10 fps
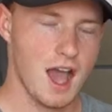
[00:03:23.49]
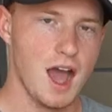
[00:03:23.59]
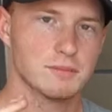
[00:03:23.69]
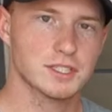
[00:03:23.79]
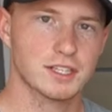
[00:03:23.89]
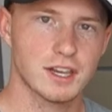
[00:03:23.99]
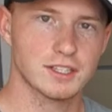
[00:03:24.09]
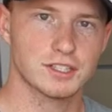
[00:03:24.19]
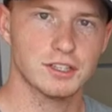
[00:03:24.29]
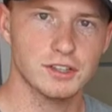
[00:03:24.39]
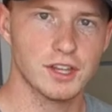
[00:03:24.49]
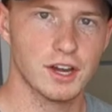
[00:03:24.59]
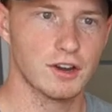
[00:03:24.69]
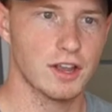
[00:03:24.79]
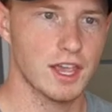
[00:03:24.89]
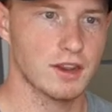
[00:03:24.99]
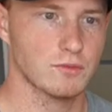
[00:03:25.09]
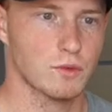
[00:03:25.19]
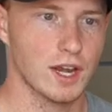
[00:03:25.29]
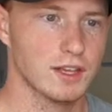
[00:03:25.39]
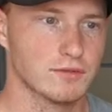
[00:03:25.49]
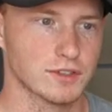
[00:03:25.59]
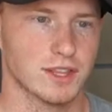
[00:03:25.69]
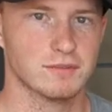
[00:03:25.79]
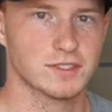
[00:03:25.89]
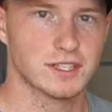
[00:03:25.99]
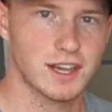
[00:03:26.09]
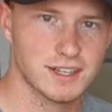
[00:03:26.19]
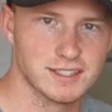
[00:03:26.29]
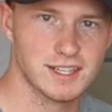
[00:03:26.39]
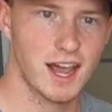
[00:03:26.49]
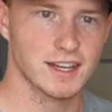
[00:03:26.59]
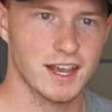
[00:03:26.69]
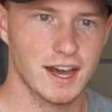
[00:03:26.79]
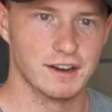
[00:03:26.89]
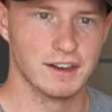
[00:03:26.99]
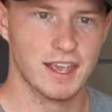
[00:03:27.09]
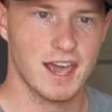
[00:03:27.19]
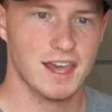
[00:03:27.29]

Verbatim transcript: I'm just kind of chilling there and waiting for them to kind of die down.